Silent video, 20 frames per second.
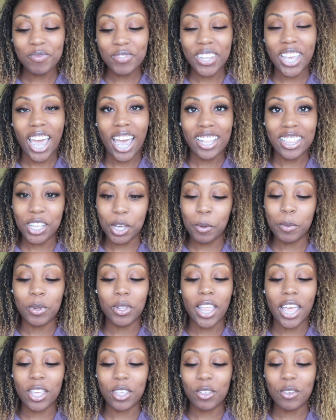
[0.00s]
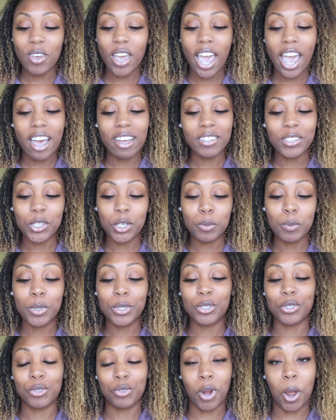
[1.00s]
yeah i think i'll do that you have too
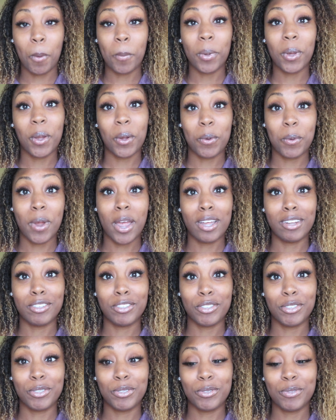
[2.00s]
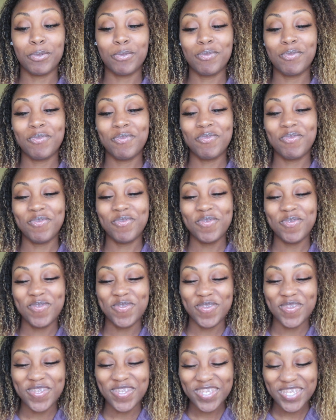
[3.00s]
much drama around
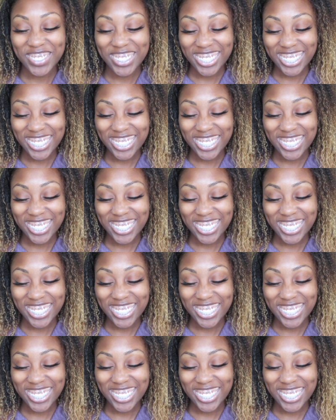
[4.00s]
you